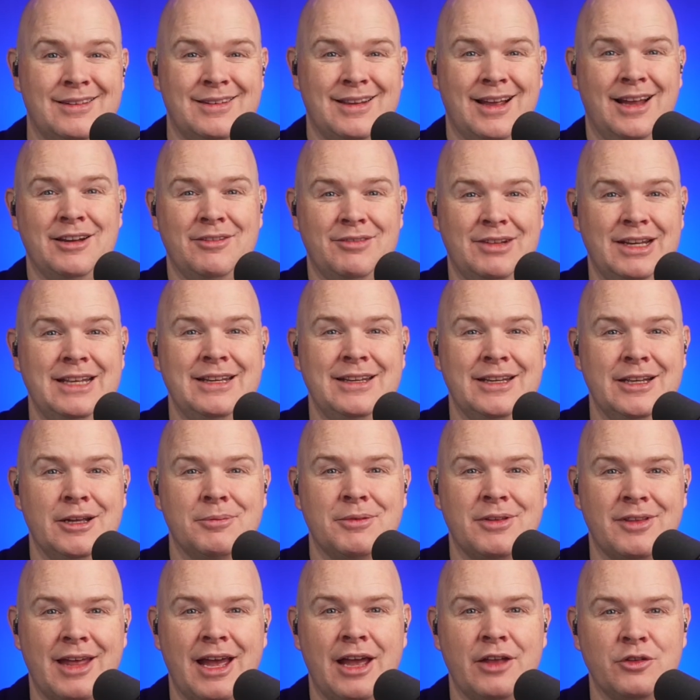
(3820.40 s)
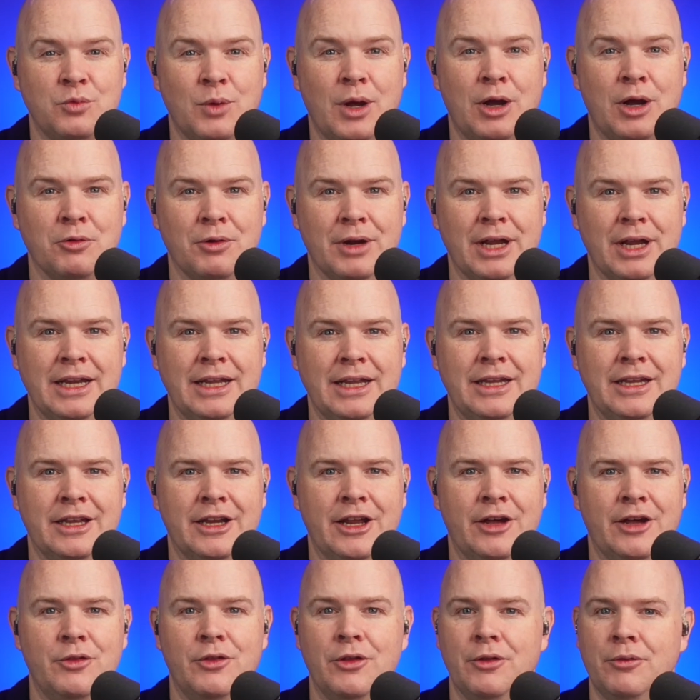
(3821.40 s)
is kind of leading up to that as well, really.
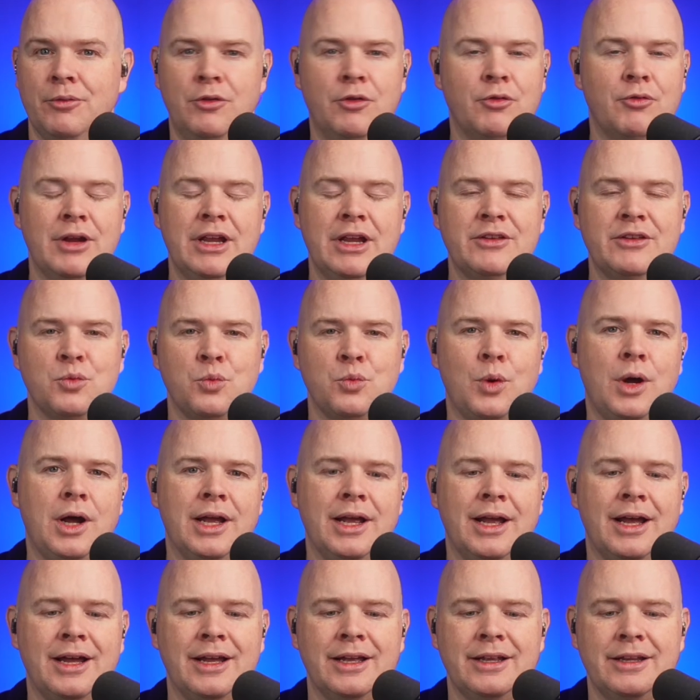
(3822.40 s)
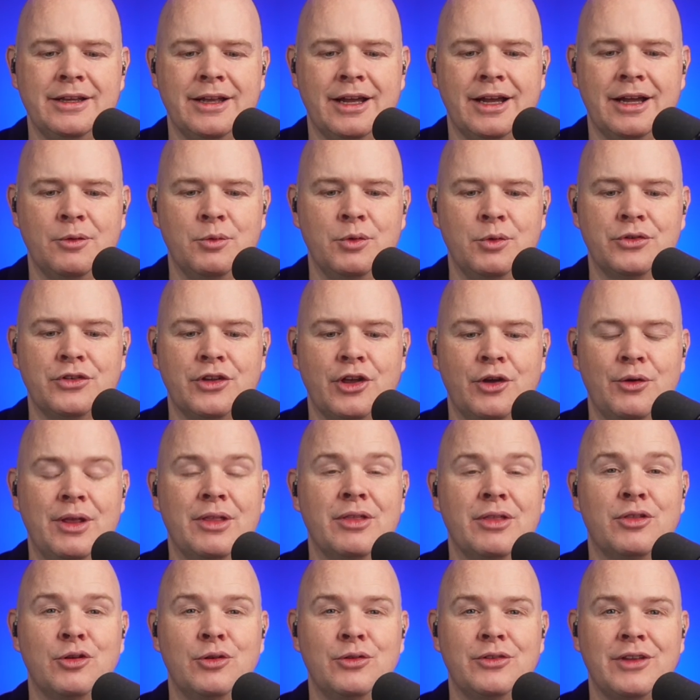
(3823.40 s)
The reason why I was so
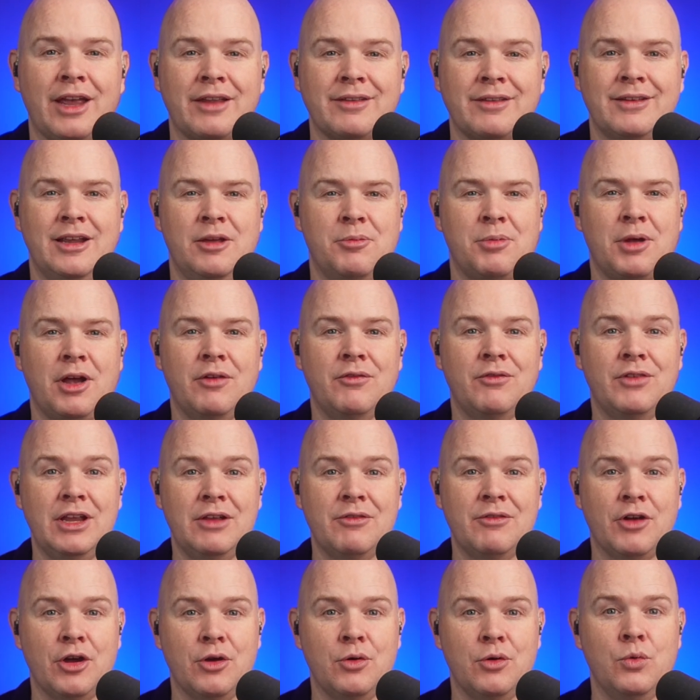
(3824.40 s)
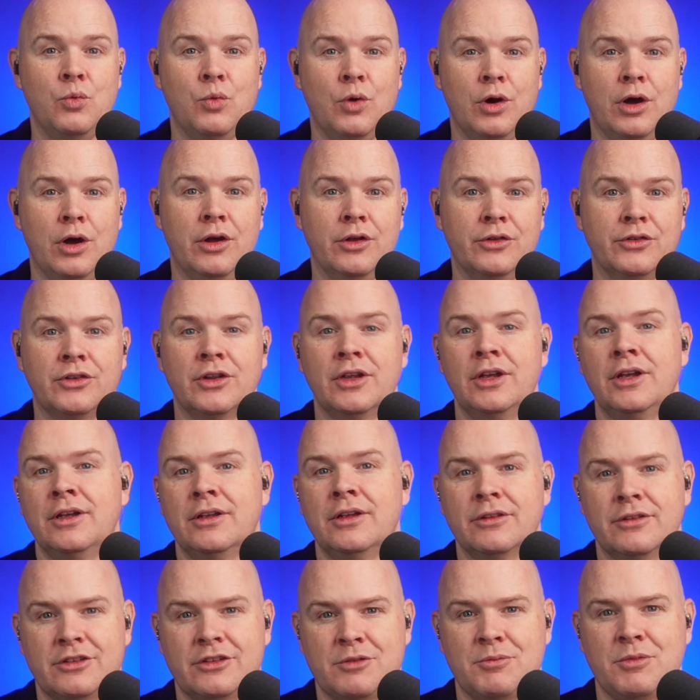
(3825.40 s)
enthusiastic about Vivo was
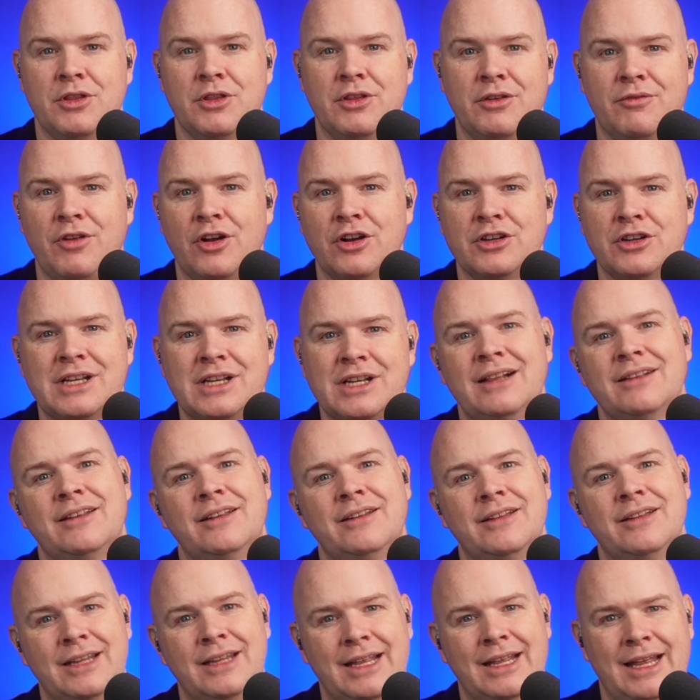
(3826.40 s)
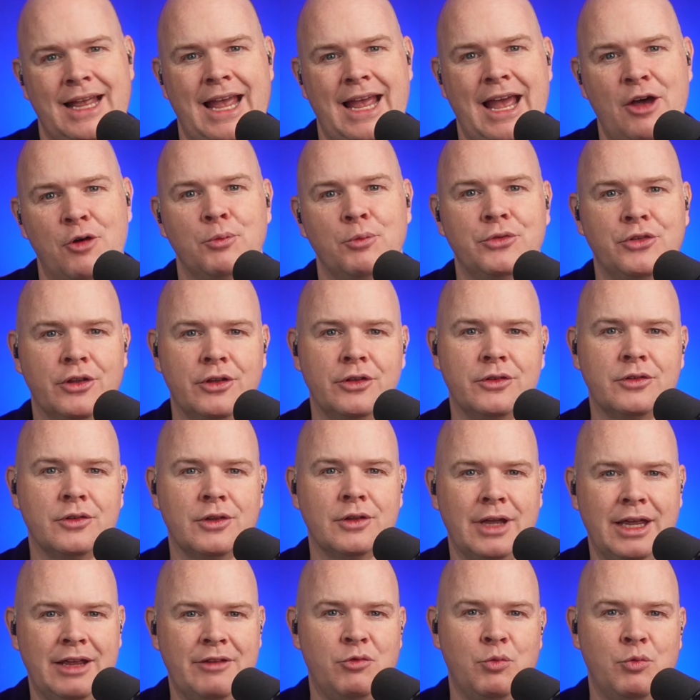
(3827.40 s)
some of the functionality that helps
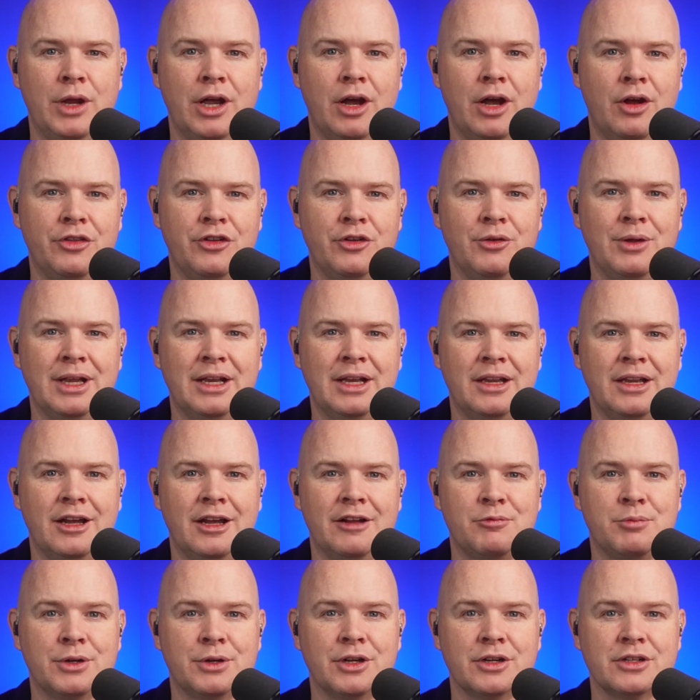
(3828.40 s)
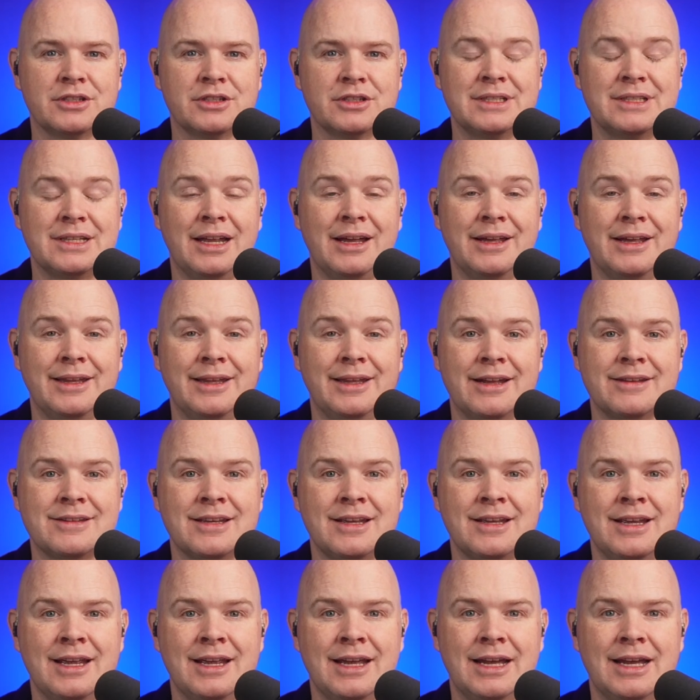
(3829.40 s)
us if we are doing live productions like
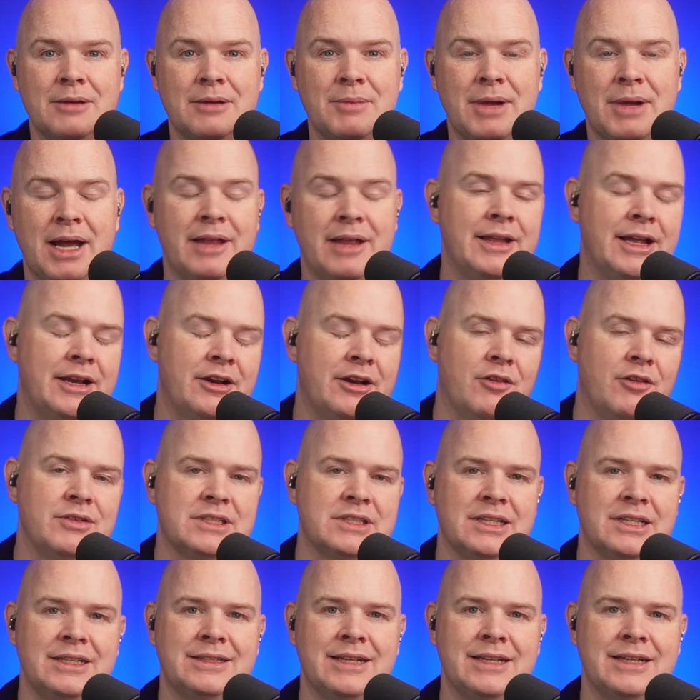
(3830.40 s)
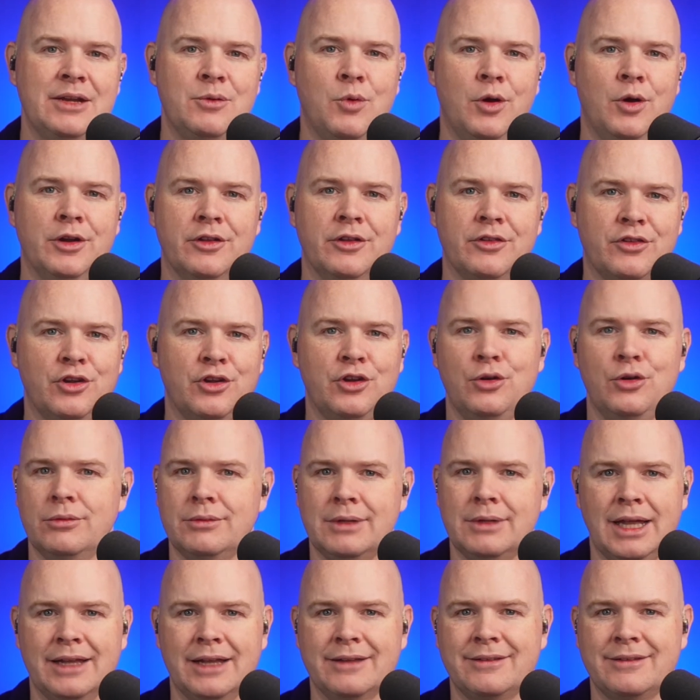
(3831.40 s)
that. And then obviously day 1 and
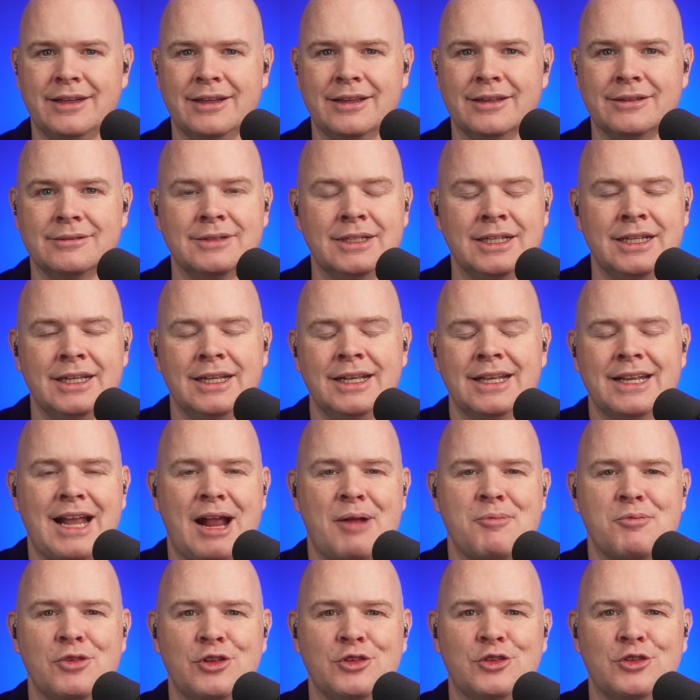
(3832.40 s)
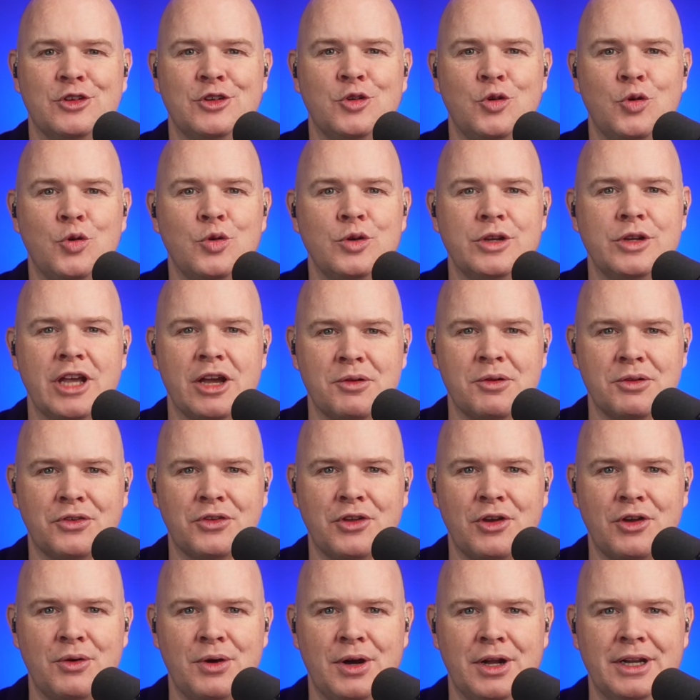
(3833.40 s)
2, lighting and cameras and audio and
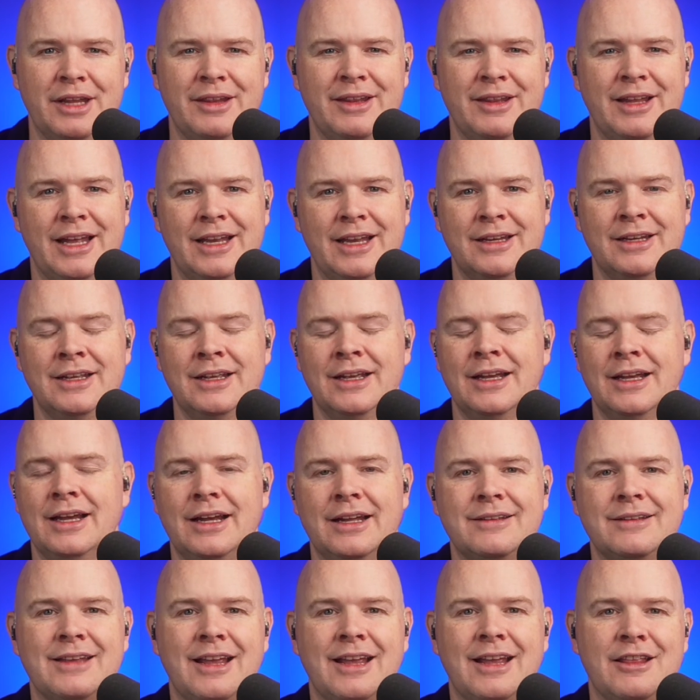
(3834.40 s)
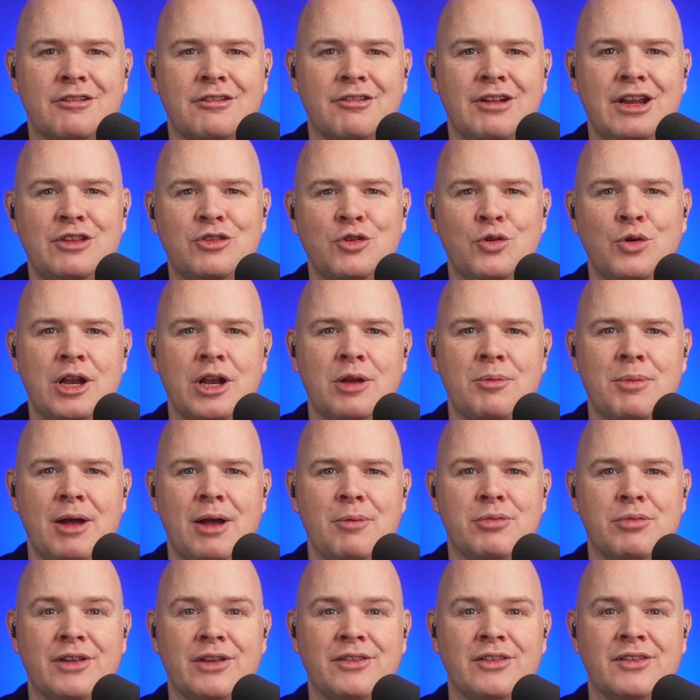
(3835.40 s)
so on. And then day 3, talking
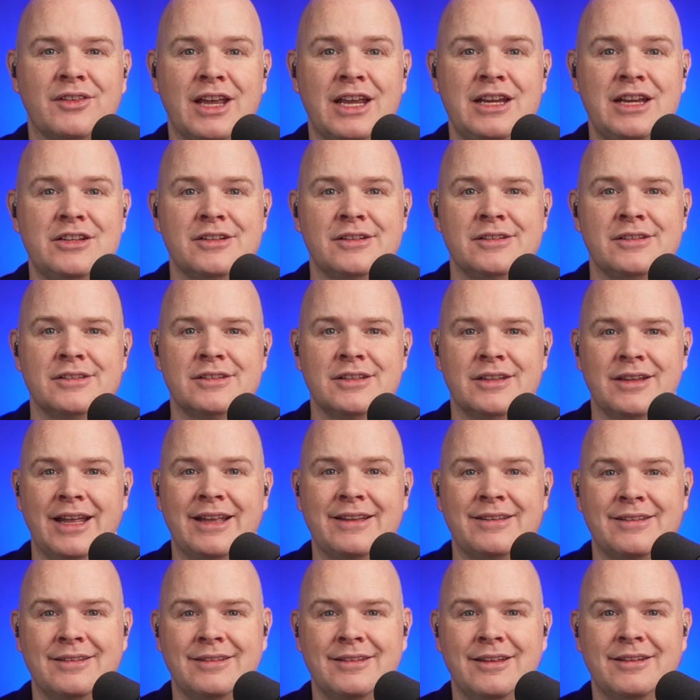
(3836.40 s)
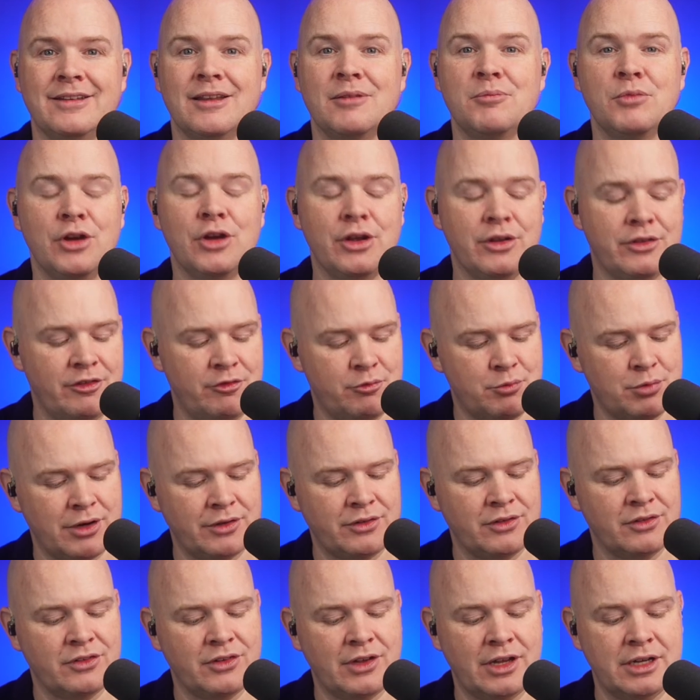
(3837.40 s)
about presentations and this immersive
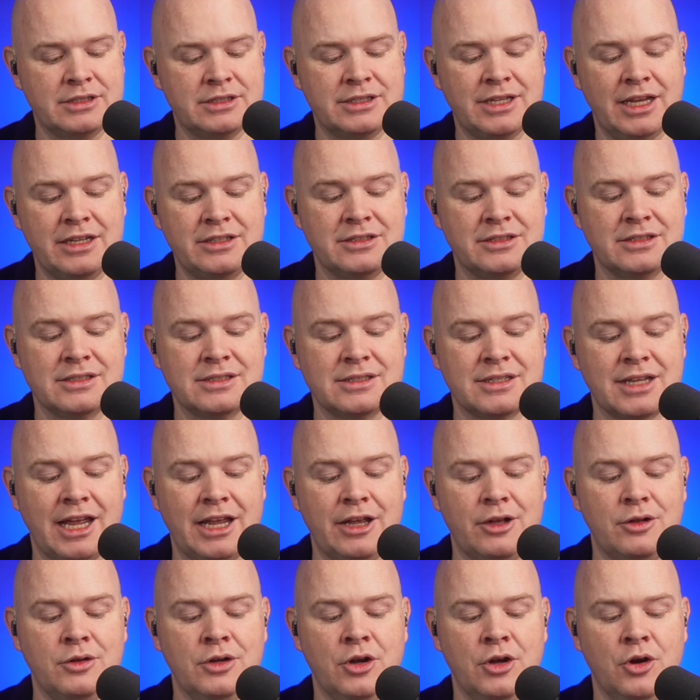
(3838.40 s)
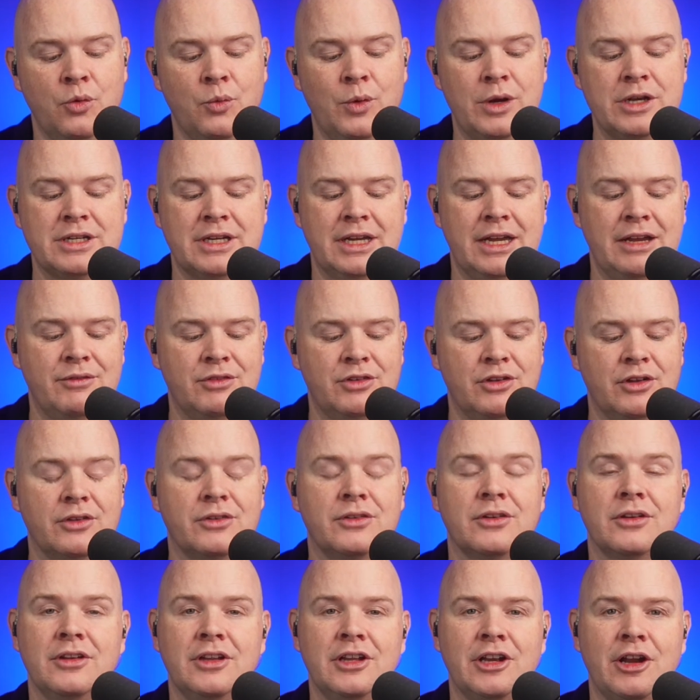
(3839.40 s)
presentation style, which gives
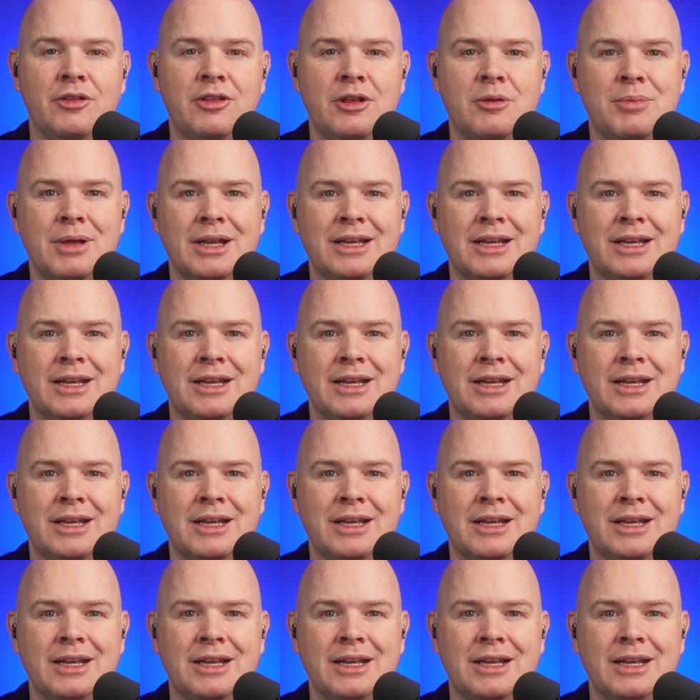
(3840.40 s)
us, the